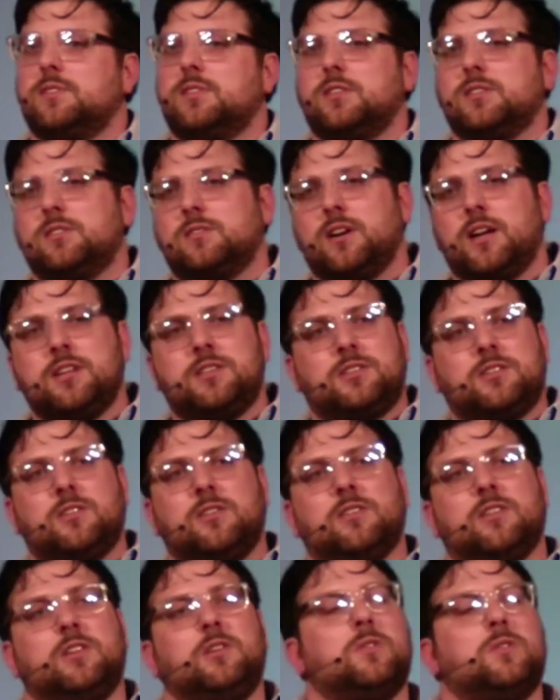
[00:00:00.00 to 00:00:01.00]
Grace to you,
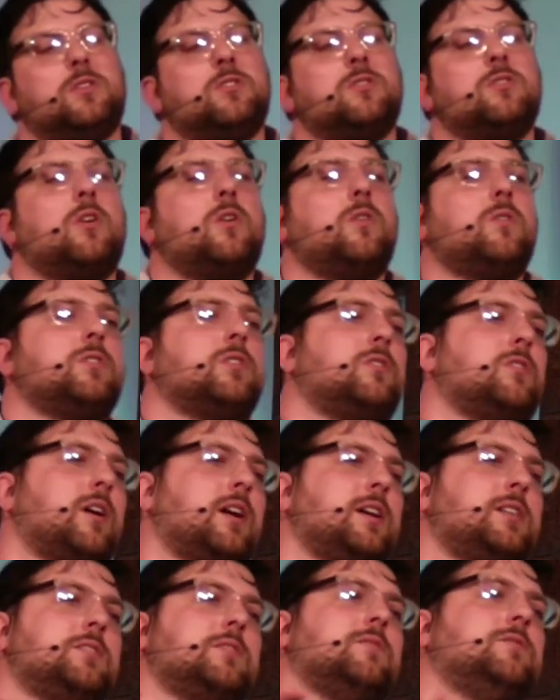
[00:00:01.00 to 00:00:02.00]
that you would know the
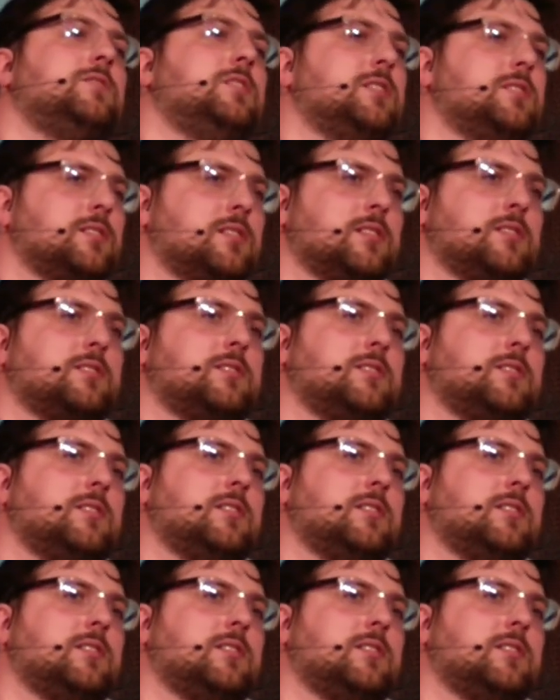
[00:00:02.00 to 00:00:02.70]
grace of Jesus.